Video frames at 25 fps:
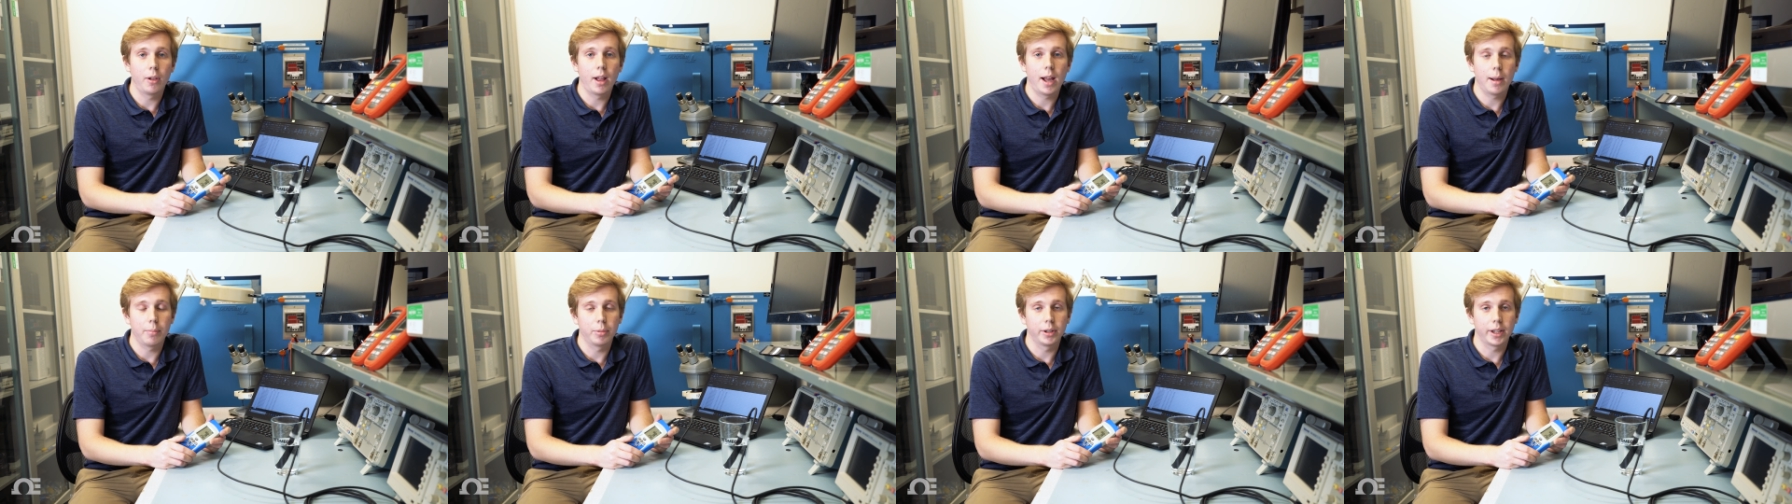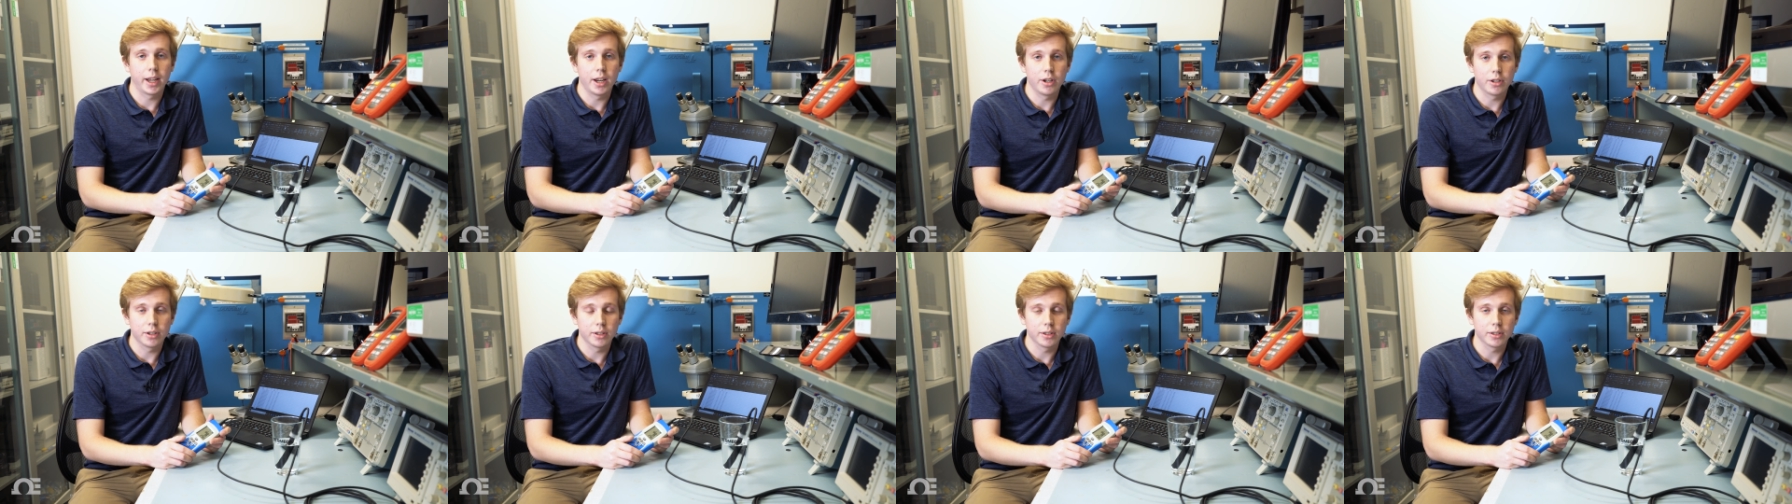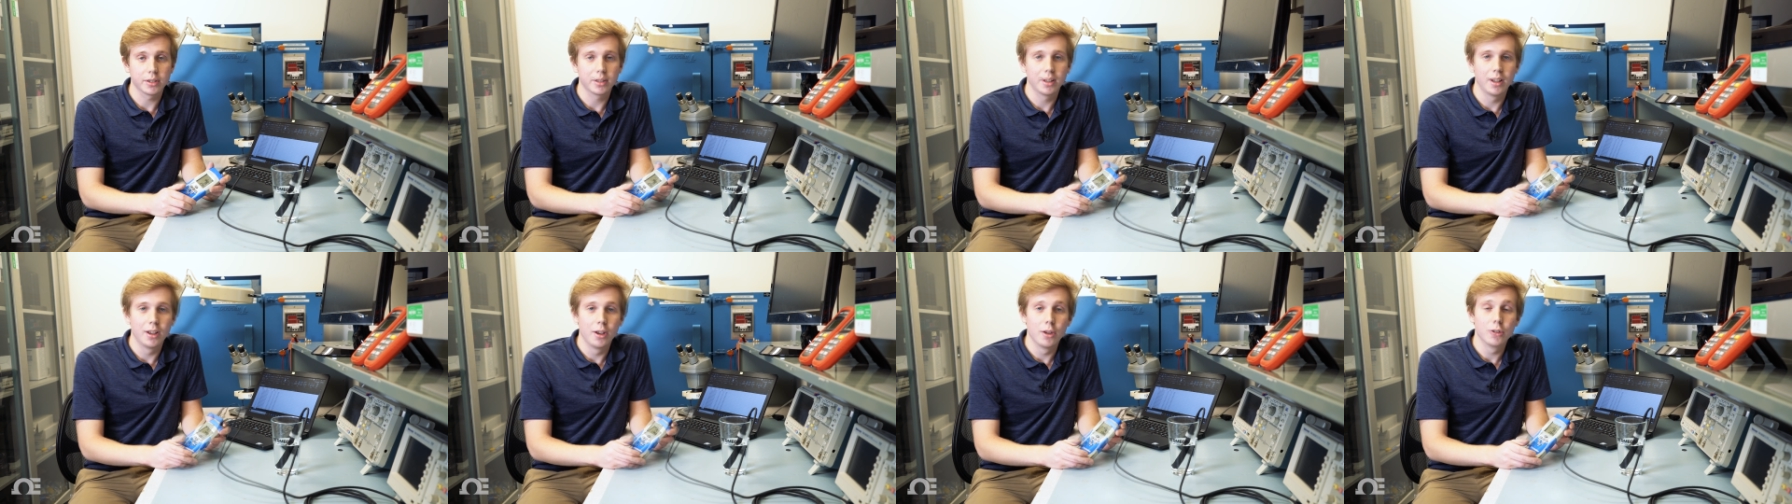
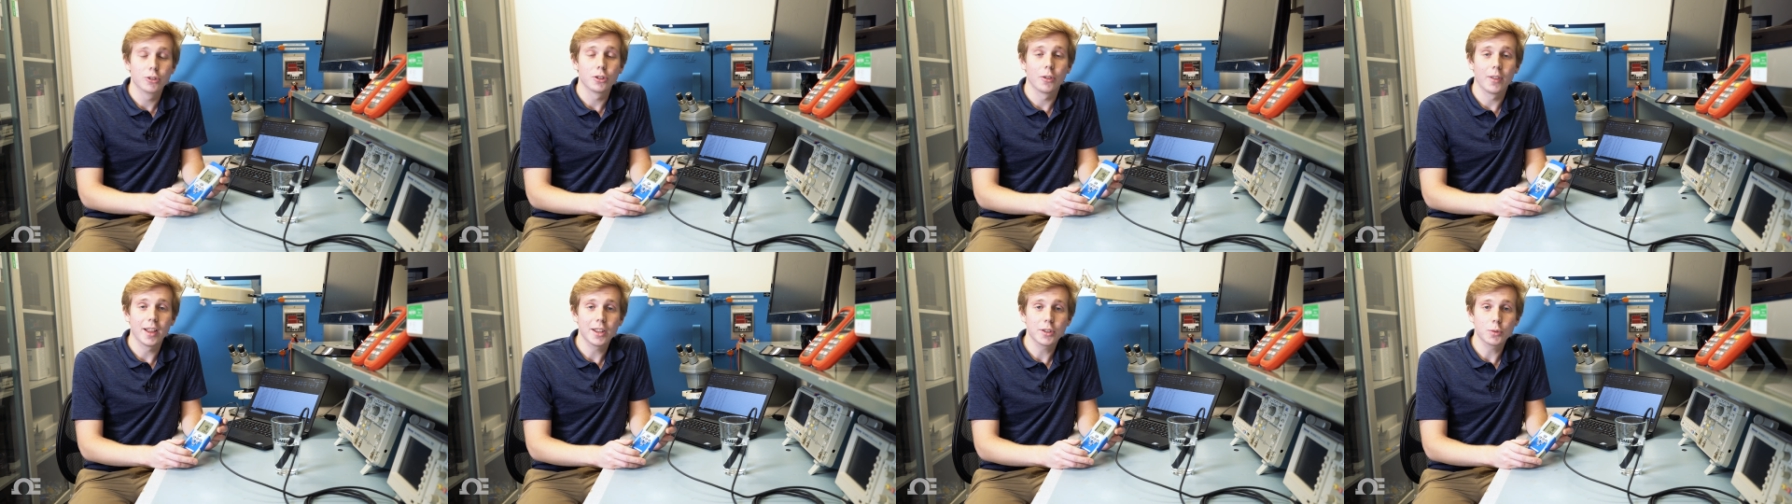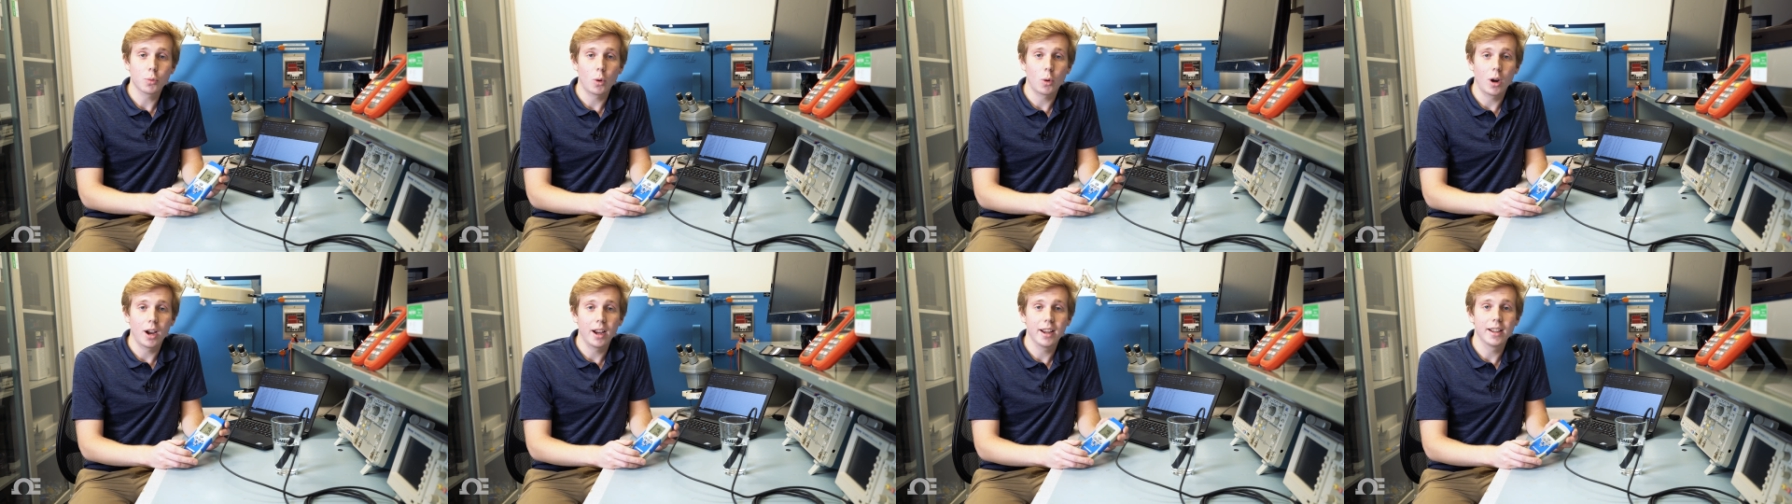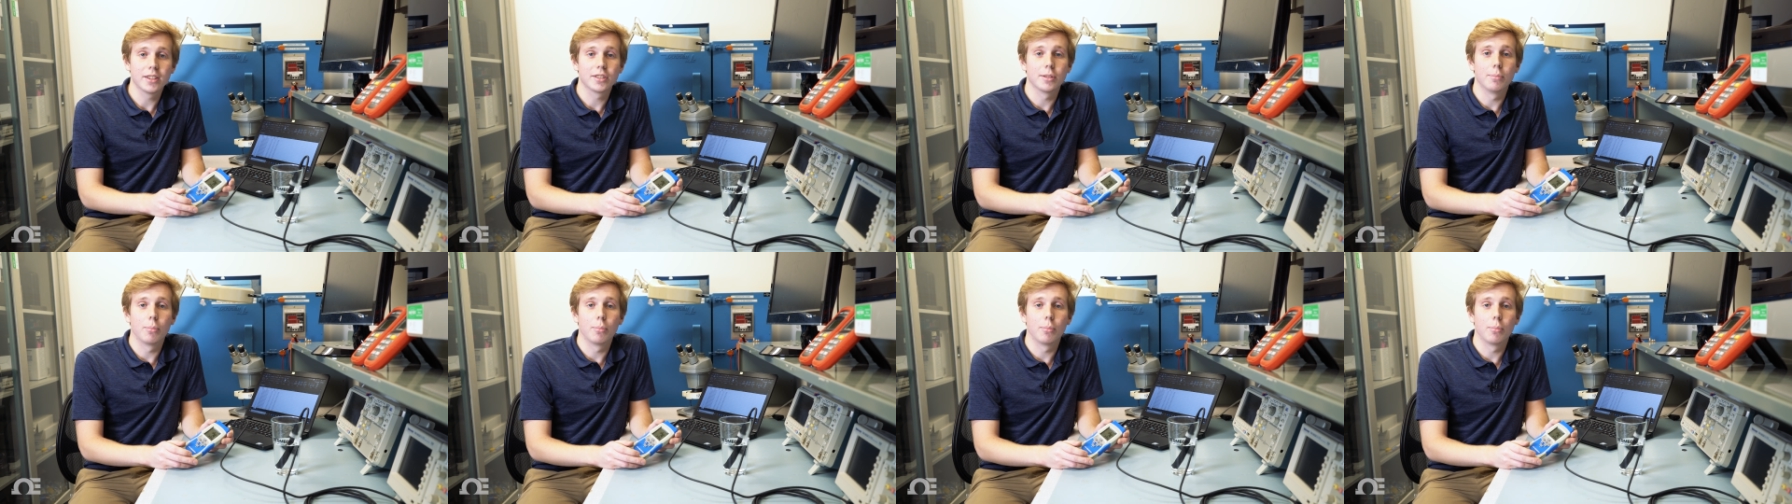applications. So that's why it's